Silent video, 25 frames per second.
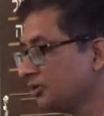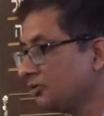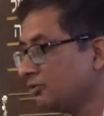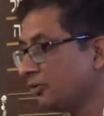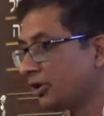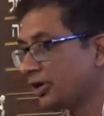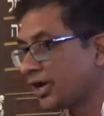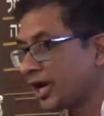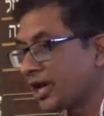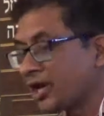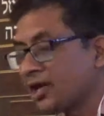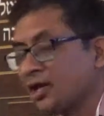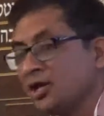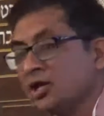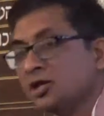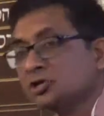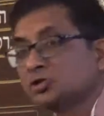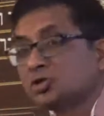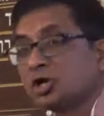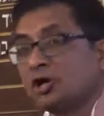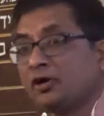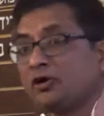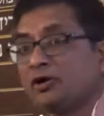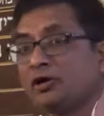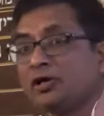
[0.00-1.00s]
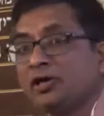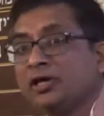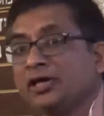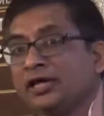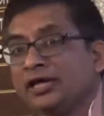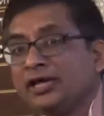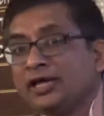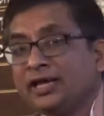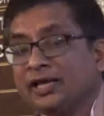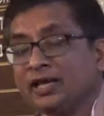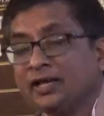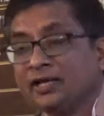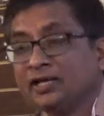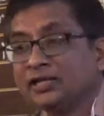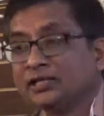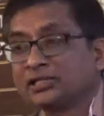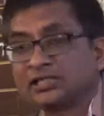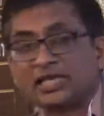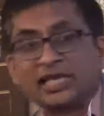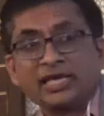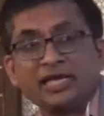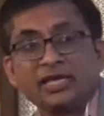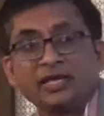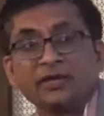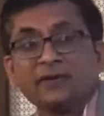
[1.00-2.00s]
Okay. So,
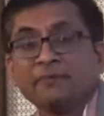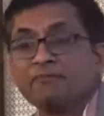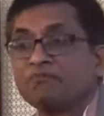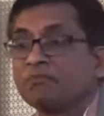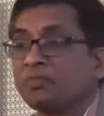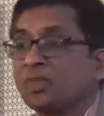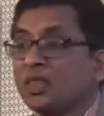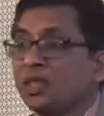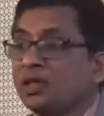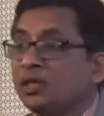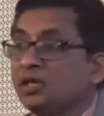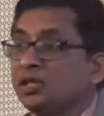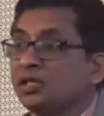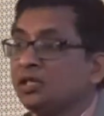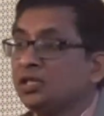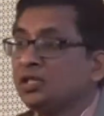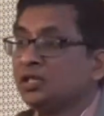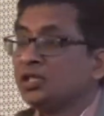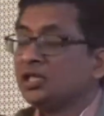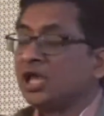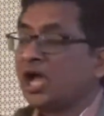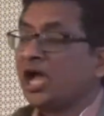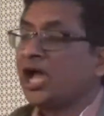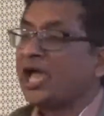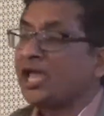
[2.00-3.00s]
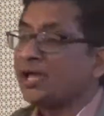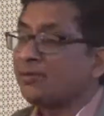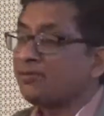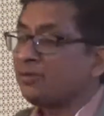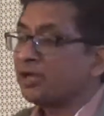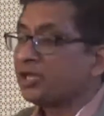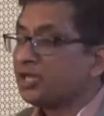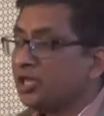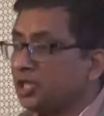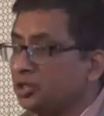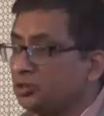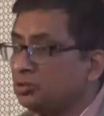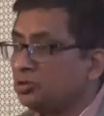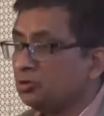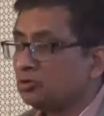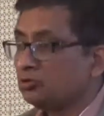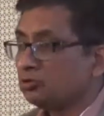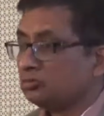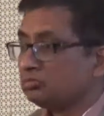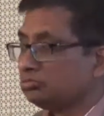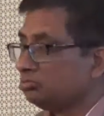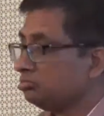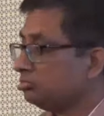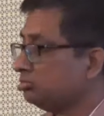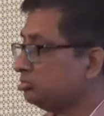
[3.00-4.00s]
see, I am a
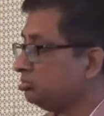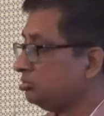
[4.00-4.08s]
Hindu.